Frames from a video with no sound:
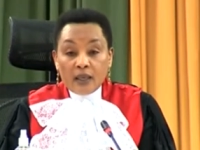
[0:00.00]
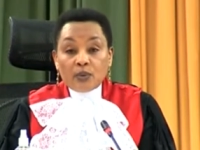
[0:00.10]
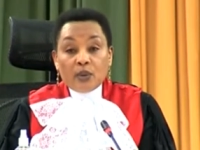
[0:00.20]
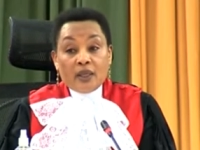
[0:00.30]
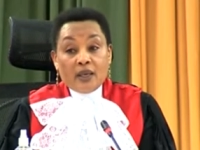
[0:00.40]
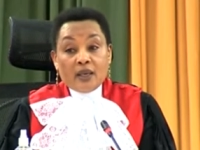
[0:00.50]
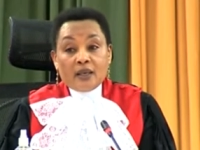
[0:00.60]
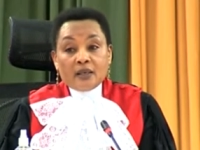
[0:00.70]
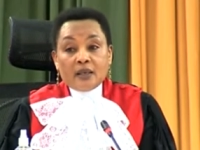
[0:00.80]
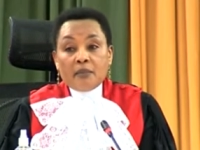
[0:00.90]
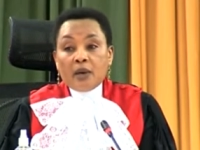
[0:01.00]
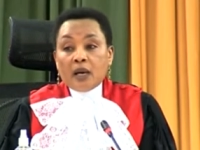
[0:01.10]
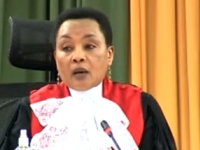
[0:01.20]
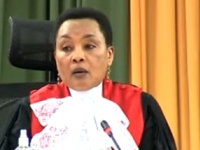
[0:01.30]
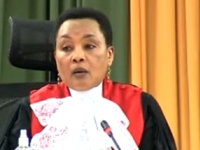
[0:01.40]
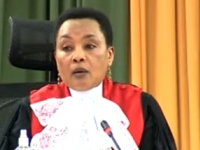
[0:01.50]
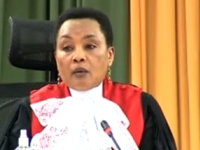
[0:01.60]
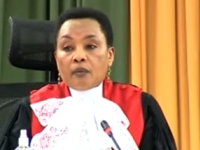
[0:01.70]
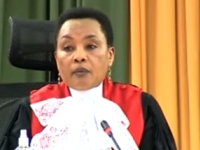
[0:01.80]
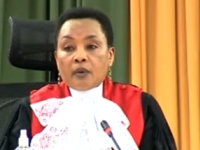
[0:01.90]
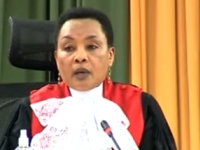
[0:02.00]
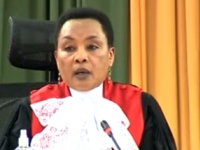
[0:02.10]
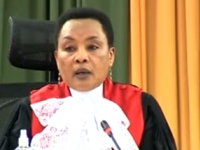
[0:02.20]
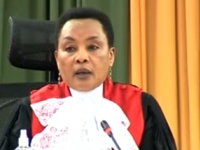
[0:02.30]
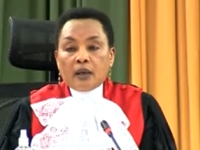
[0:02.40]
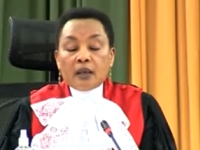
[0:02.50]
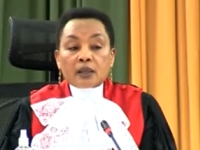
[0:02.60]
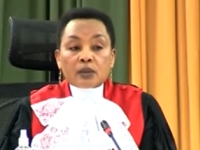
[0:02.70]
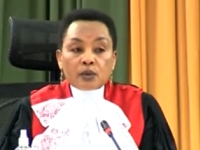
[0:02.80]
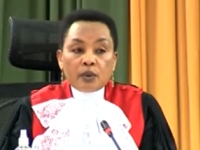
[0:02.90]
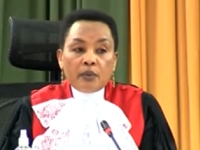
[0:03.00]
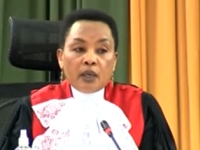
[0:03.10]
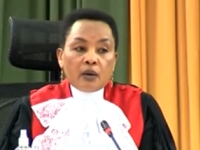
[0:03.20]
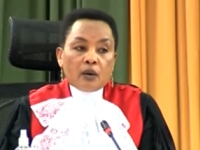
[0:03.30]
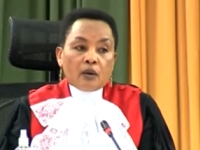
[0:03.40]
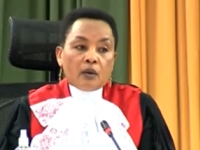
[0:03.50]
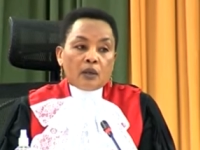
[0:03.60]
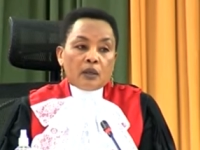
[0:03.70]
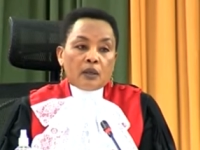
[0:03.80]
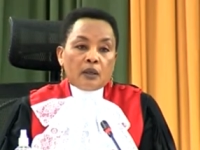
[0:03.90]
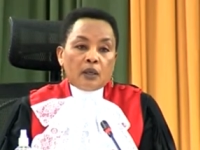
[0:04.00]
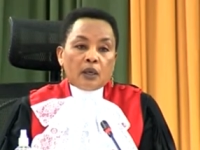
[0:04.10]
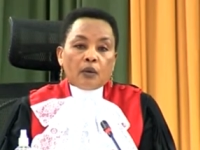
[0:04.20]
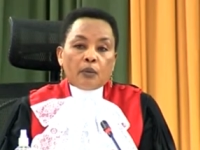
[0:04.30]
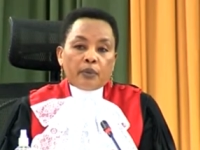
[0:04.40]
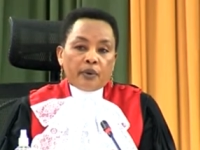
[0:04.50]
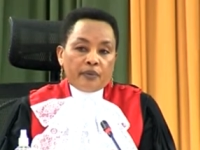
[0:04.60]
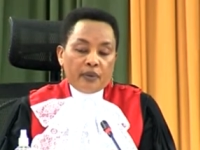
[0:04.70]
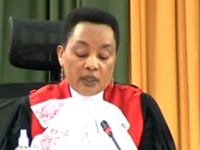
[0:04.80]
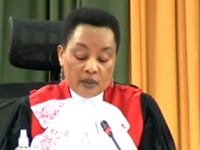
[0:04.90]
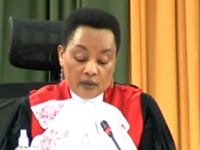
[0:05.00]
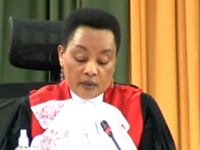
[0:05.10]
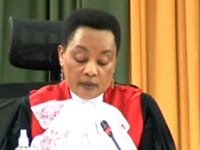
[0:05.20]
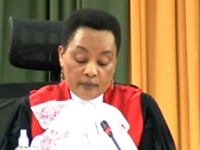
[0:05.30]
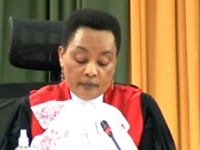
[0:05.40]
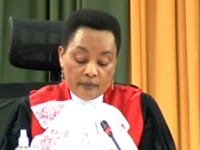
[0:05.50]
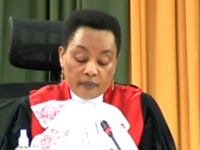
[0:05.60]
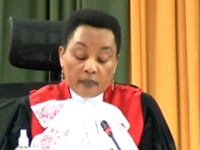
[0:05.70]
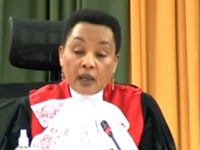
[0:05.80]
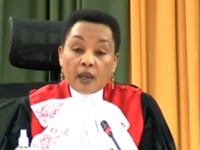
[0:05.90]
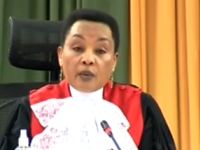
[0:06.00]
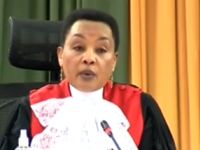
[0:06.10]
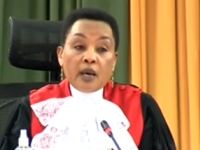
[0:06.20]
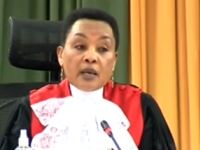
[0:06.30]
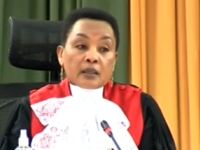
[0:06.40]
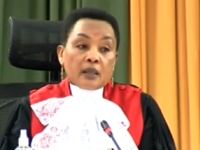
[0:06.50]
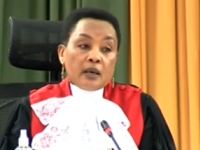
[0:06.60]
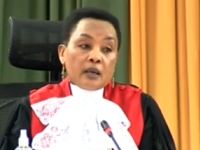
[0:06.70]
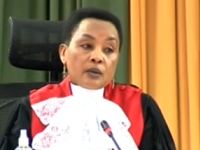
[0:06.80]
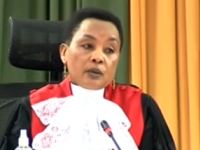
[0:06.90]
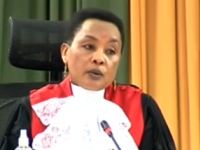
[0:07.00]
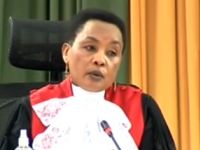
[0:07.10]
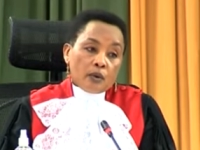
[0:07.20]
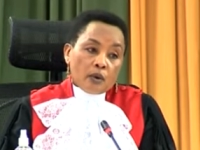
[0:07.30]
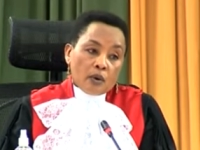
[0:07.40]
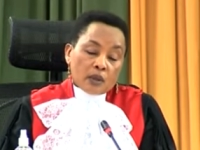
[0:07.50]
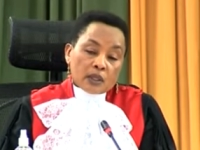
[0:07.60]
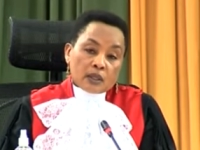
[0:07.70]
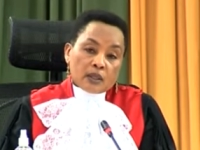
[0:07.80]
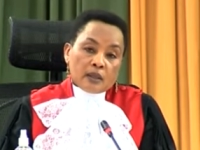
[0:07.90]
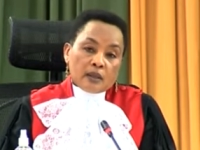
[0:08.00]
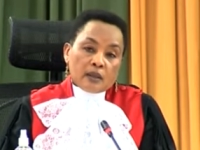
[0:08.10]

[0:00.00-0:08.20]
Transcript: That we think is a mark of an extremely grown legal profession, and we ask that you do not,